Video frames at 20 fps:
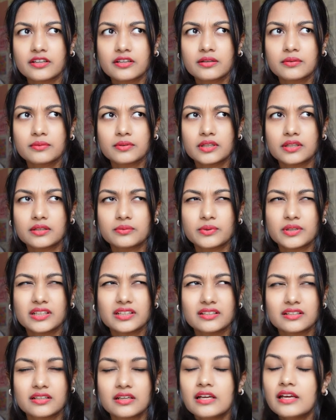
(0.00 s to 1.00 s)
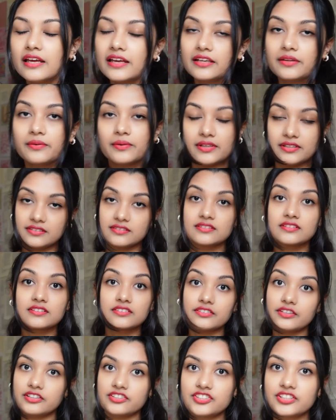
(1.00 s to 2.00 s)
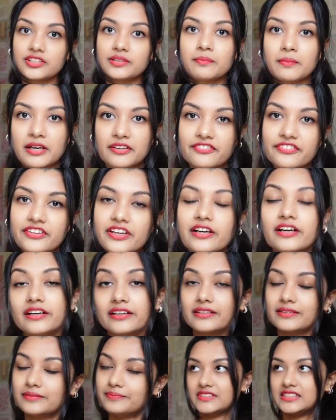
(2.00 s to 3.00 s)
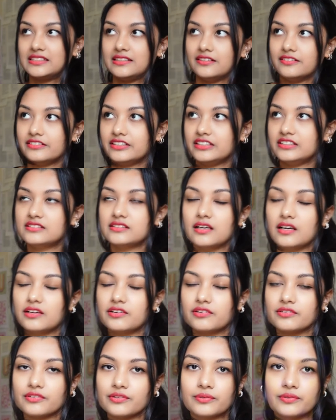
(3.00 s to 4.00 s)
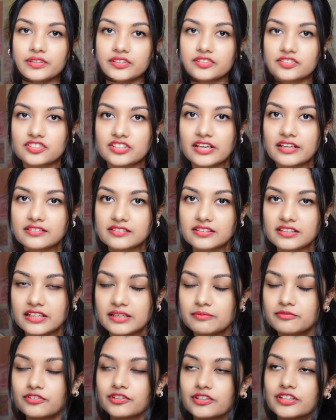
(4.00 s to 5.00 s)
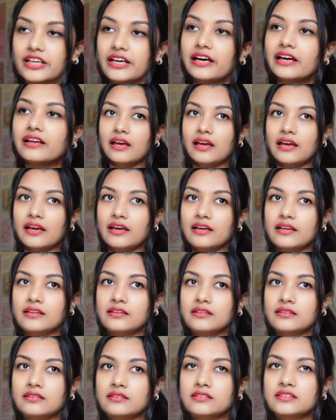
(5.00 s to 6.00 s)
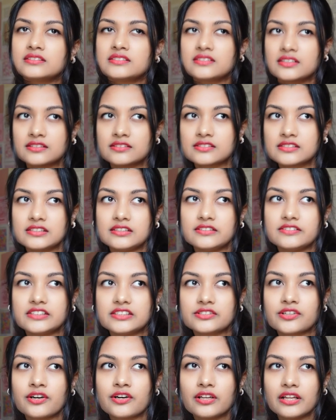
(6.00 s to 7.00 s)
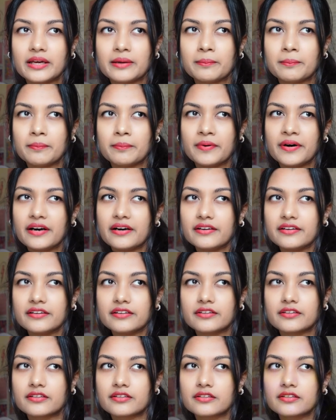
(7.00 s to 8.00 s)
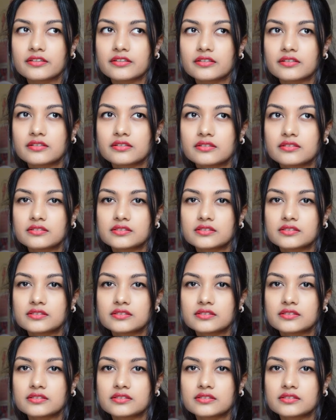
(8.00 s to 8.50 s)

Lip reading: What? Anyways, the Russian Mafia series. I don't know whether she has a name for that. And this other series called Empire